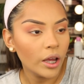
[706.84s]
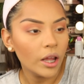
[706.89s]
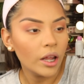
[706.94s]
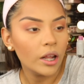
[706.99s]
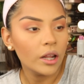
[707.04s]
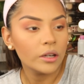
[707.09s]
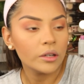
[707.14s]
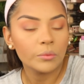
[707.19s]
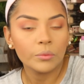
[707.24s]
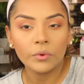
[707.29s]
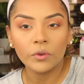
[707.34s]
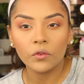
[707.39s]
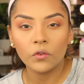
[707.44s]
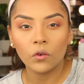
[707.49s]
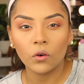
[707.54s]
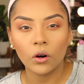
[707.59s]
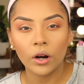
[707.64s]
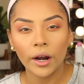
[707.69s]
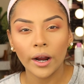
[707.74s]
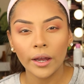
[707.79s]
And
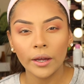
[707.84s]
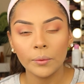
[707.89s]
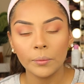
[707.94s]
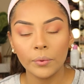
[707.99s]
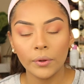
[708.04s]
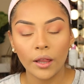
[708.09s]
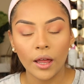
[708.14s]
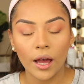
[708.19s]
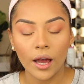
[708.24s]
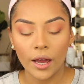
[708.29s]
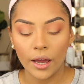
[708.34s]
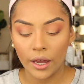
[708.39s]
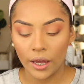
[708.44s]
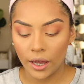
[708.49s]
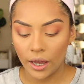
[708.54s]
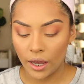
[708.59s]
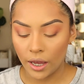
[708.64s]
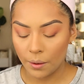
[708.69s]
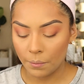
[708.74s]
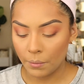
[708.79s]
before I
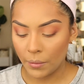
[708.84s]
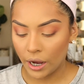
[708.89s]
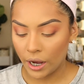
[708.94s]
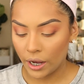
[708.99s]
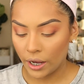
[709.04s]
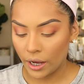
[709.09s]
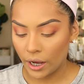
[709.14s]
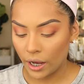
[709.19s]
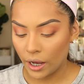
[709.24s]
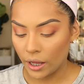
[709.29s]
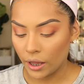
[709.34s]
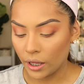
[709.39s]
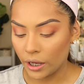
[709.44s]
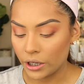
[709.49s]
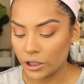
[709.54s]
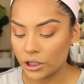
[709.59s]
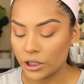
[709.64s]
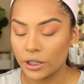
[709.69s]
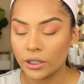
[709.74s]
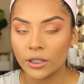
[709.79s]
apply my
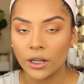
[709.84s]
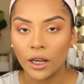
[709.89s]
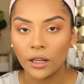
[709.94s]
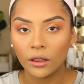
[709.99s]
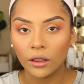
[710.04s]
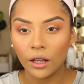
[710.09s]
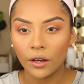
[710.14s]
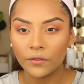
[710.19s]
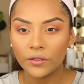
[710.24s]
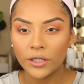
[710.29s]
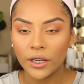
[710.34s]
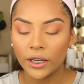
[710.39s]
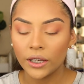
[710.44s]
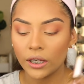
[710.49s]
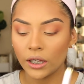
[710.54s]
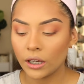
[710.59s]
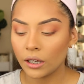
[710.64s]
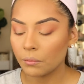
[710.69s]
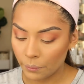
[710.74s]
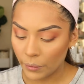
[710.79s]
eyelashes, I love
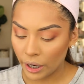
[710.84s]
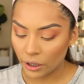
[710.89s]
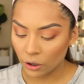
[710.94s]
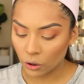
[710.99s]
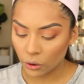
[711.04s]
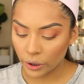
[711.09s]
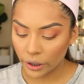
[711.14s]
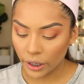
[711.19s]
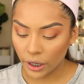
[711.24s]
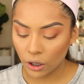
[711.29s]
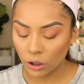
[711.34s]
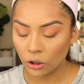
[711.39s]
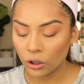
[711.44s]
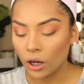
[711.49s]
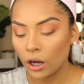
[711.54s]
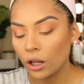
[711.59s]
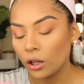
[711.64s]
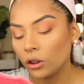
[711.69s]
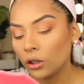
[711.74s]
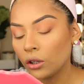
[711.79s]
taking my L'Oreal
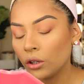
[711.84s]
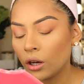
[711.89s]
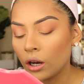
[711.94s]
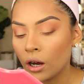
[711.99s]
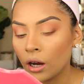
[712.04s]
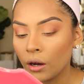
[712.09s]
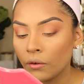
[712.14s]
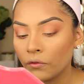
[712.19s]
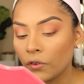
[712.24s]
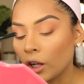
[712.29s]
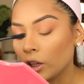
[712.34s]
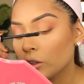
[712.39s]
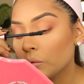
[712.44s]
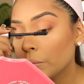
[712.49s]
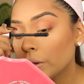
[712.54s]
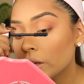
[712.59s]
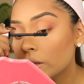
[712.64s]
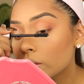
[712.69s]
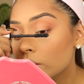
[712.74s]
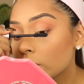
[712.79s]

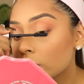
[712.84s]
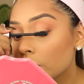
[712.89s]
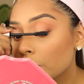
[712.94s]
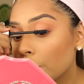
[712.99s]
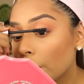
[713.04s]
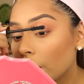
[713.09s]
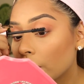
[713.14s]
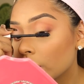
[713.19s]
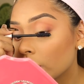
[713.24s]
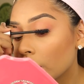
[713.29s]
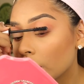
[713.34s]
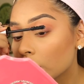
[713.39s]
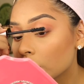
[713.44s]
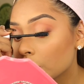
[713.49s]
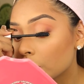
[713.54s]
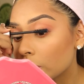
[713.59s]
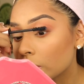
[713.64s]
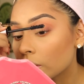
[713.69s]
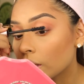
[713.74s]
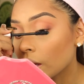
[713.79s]
Voluminous Paradise
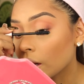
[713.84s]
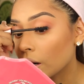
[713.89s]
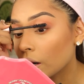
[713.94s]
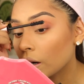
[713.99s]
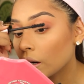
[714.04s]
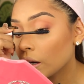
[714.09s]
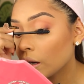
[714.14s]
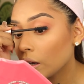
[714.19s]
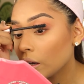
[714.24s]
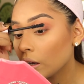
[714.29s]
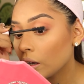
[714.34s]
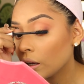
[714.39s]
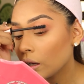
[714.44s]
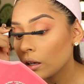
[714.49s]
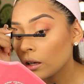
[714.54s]
Mascara.